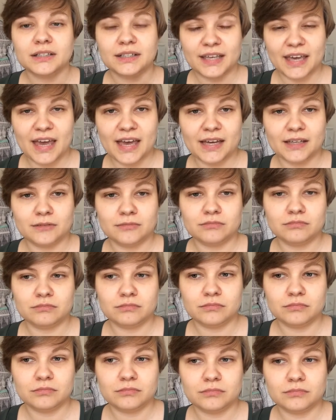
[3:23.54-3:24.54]
can
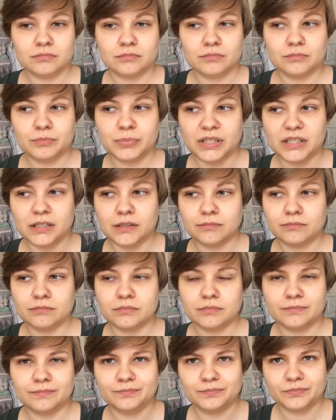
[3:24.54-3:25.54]
be,
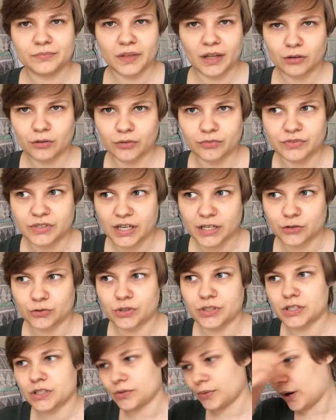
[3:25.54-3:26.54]
I don't know if
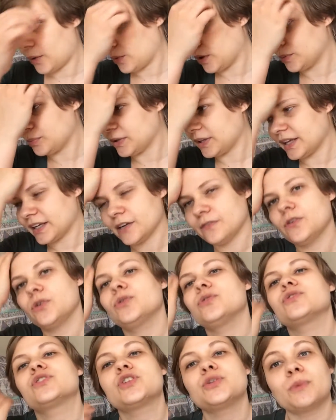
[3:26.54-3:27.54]
dangerous is the right word, but like if you
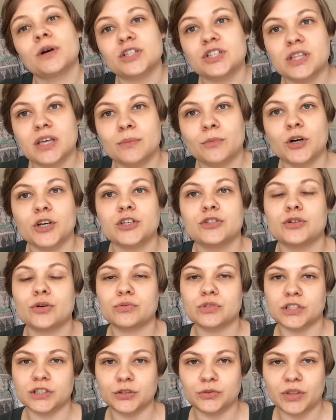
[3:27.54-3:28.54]
use too much of them or you
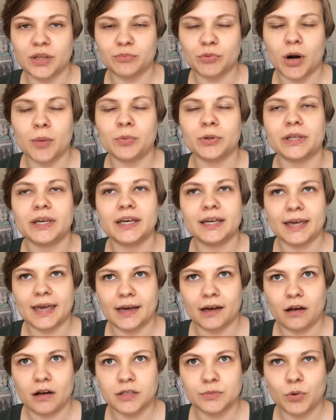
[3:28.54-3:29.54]
don't dilute them properly, it
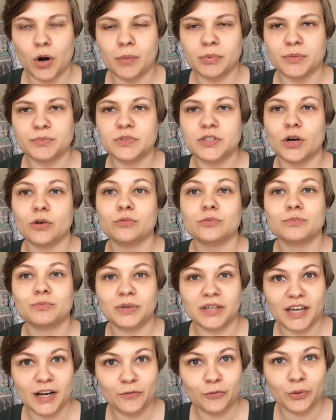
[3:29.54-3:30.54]
can cause problems. So
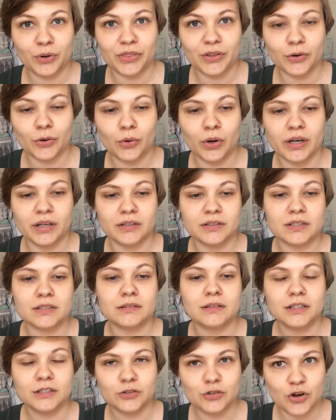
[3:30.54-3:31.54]
be careful with your
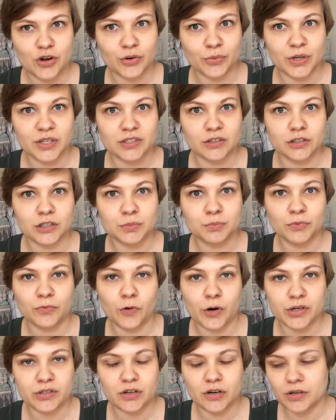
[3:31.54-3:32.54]
oils, do your research
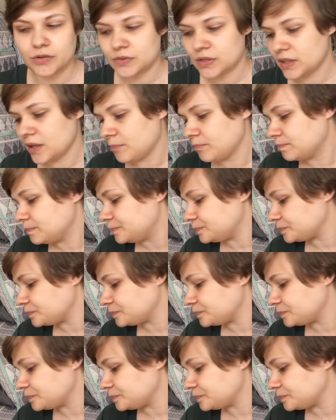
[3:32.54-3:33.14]
before you start using them.